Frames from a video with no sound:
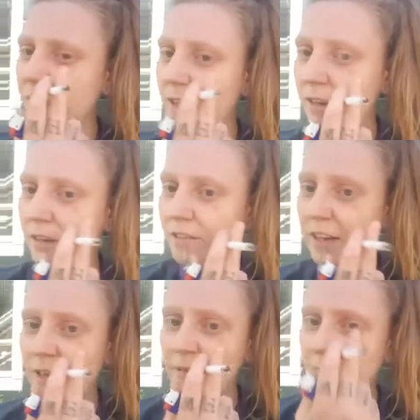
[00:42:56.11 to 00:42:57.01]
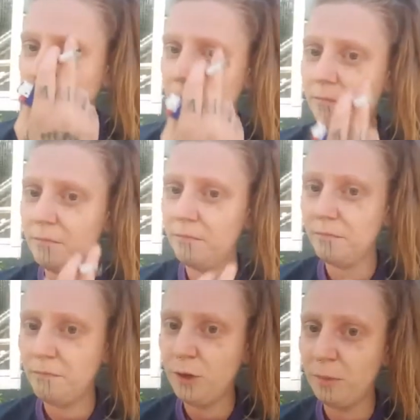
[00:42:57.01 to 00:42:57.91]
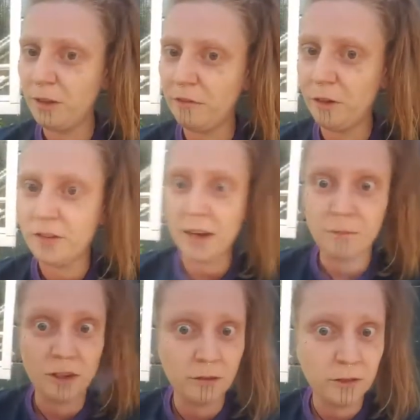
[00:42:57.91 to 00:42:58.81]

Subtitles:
a slit pupil a few times now.